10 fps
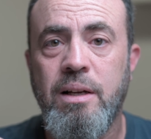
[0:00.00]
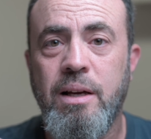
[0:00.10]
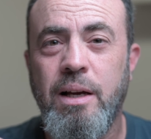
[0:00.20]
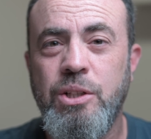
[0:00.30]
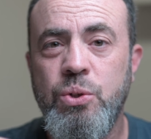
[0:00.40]

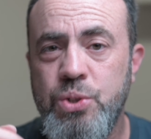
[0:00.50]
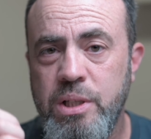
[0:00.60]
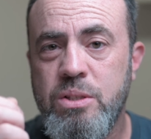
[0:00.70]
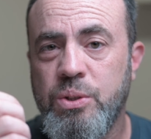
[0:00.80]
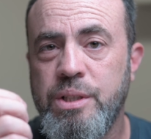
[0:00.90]
And
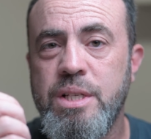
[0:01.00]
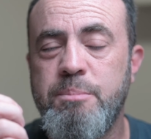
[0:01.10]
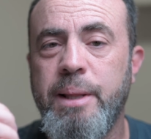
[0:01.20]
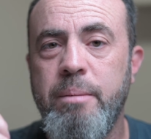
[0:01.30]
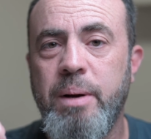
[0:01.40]
usually it's on the
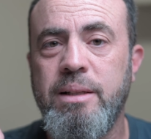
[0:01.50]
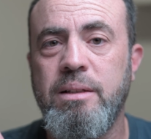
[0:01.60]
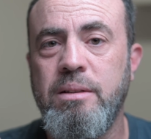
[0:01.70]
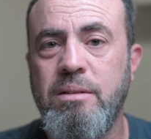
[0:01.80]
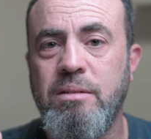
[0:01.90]
display
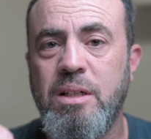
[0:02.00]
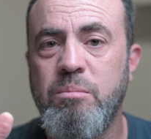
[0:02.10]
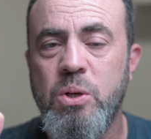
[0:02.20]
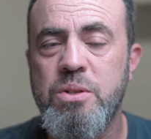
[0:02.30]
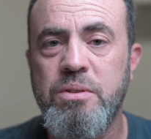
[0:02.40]
button
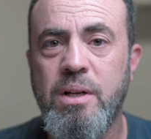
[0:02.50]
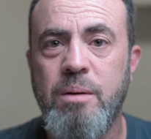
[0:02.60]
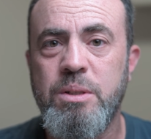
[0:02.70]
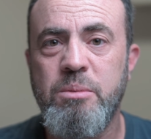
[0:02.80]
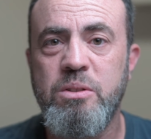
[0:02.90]
in most of the
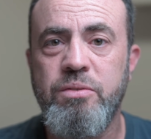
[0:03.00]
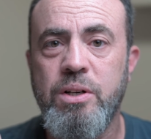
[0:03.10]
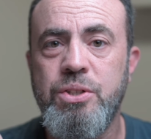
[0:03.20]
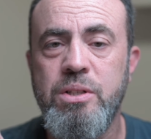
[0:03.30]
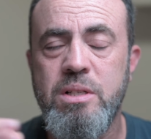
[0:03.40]
camera
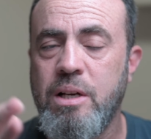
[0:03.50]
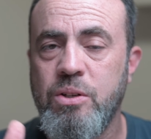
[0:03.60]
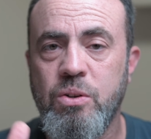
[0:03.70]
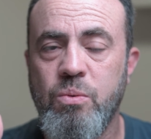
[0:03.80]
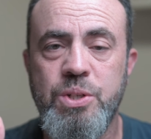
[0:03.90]
manufacturers. I
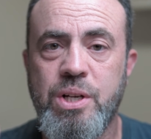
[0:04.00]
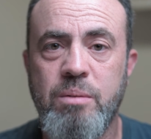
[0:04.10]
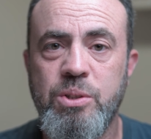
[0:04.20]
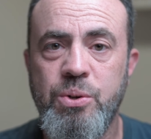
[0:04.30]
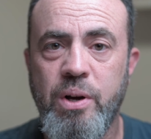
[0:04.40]
don't know which
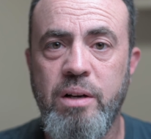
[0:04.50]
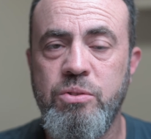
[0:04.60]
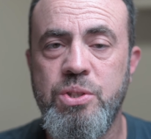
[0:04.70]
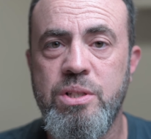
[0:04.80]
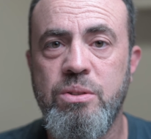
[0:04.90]
camera you have,
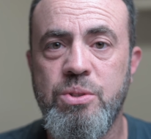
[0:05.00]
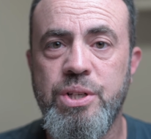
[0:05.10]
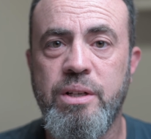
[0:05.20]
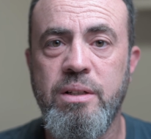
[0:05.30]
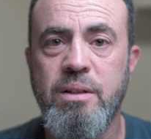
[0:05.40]
you just need to
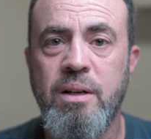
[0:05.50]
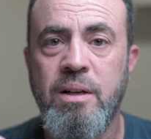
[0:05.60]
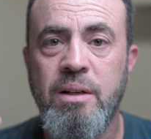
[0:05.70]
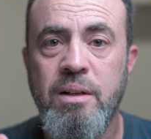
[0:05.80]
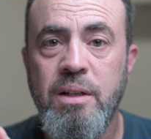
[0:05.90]
check it.
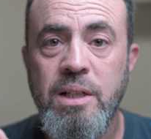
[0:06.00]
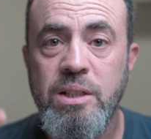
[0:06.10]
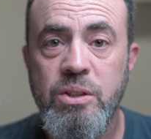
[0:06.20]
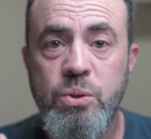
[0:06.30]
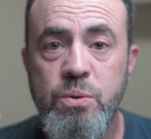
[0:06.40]

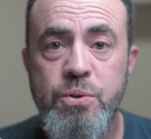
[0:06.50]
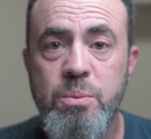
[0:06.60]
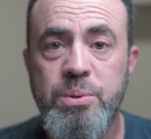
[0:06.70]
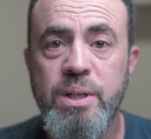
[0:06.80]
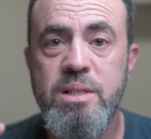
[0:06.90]
Do a few
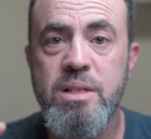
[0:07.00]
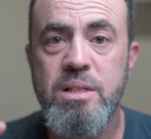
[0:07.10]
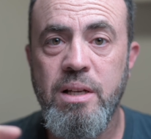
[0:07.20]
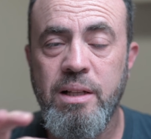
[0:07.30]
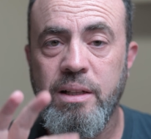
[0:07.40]

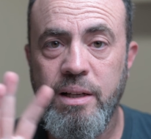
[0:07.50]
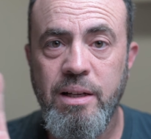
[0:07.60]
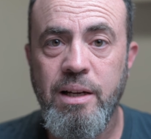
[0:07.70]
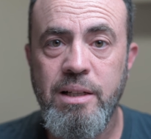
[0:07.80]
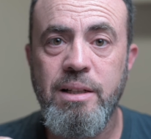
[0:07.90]
presses
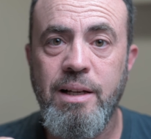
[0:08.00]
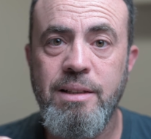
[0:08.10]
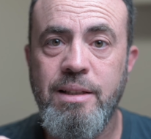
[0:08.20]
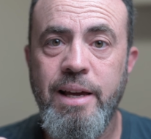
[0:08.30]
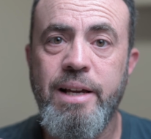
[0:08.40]

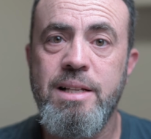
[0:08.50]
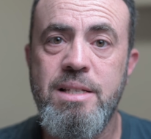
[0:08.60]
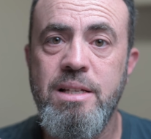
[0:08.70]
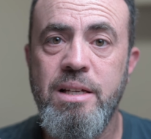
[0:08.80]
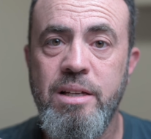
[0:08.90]
and take and
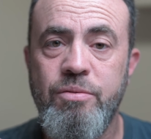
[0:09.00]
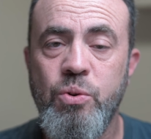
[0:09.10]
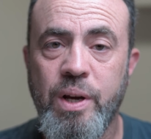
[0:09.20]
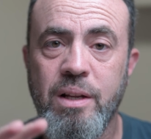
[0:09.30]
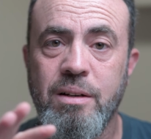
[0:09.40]
see if you
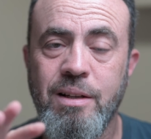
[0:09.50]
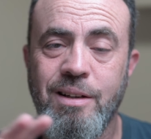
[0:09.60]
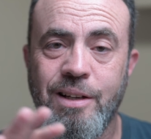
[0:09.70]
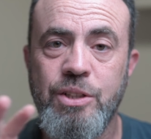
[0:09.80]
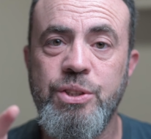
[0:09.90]

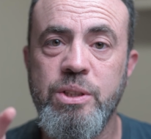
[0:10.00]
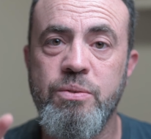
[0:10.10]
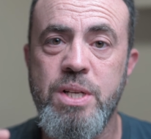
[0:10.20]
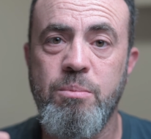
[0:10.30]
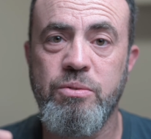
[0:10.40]
can get rid
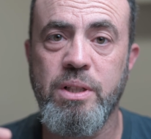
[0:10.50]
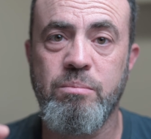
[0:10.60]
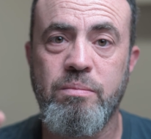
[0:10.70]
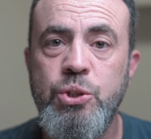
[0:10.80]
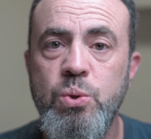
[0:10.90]
of some of
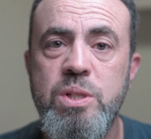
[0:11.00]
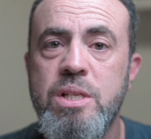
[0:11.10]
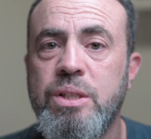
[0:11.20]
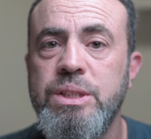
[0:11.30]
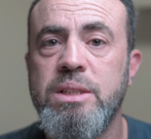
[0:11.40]
them. Choose the
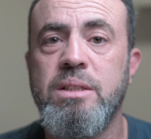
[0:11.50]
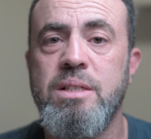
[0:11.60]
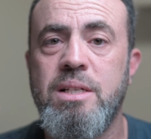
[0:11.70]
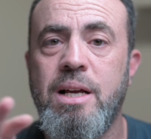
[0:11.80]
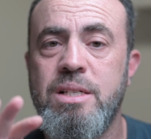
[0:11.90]
screen that
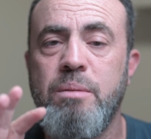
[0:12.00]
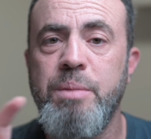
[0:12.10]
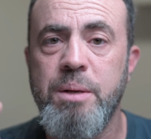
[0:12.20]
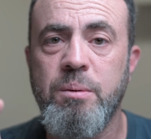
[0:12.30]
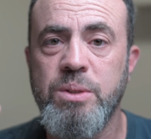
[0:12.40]
has the
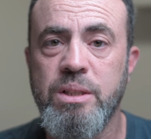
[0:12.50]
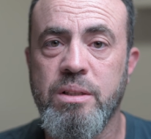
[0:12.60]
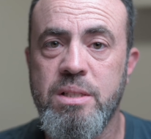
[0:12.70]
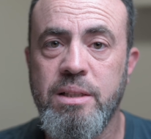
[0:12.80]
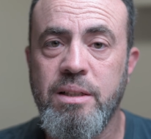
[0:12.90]
minimum
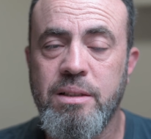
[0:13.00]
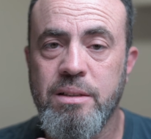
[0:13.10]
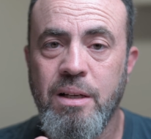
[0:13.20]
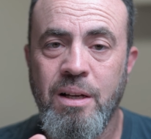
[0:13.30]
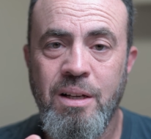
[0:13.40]
details. I think that